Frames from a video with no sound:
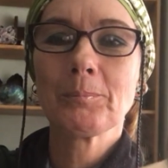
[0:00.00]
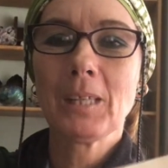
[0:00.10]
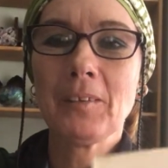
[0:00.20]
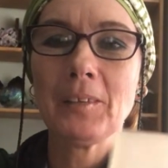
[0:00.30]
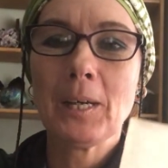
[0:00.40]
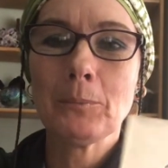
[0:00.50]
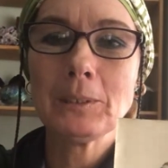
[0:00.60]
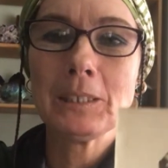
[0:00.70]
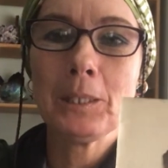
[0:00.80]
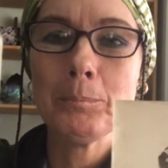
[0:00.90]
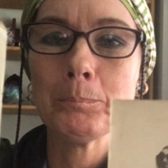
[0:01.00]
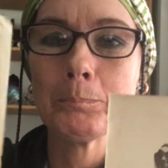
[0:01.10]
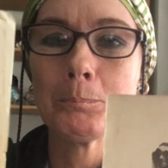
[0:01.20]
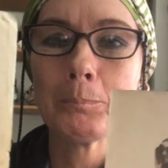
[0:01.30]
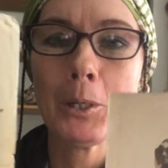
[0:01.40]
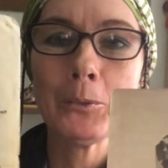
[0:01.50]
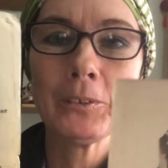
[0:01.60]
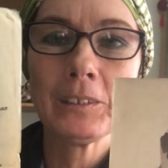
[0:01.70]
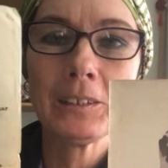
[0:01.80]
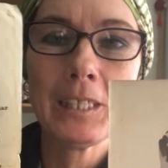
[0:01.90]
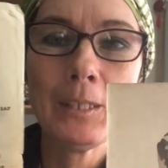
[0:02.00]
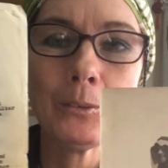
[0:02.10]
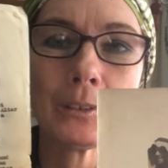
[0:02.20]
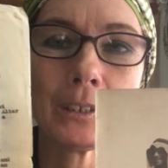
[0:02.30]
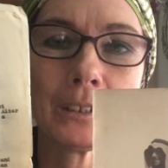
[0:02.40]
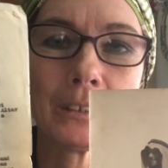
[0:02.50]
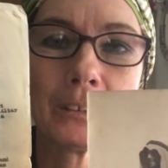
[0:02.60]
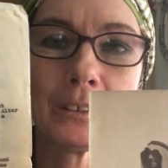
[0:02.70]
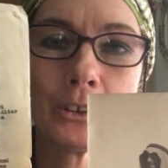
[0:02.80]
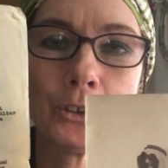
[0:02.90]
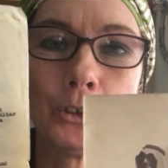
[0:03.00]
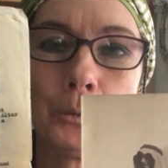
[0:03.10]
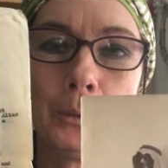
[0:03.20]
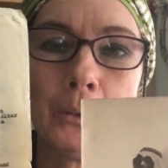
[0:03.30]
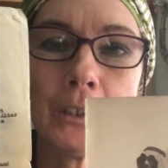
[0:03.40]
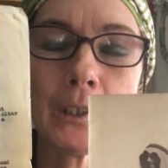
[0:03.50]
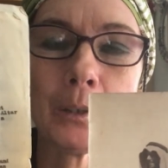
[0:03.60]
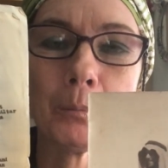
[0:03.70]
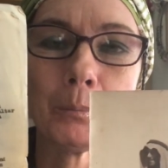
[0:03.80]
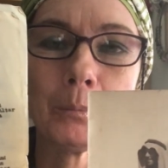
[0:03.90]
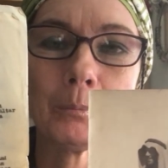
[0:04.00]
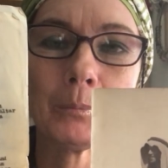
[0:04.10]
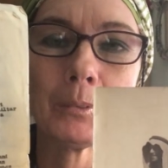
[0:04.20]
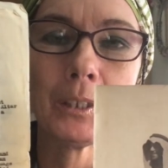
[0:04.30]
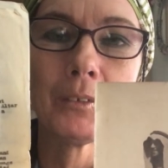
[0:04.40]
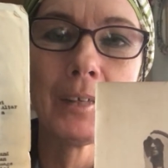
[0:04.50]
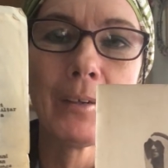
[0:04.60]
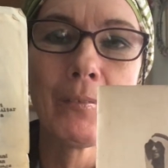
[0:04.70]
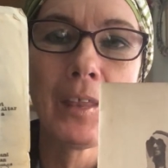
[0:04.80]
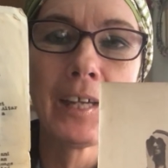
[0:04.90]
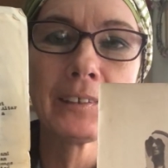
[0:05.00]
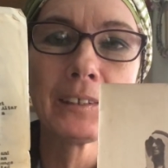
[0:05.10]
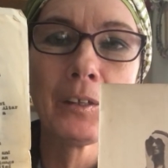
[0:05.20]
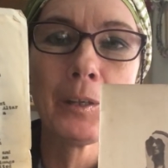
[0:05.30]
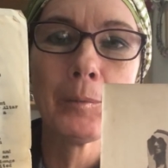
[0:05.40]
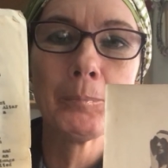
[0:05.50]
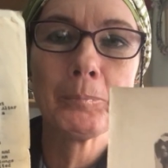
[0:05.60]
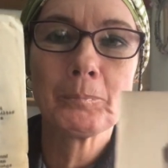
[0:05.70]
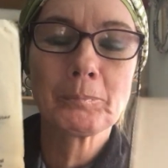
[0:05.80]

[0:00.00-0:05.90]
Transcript: And that was him posted out to Jerusalem around that time.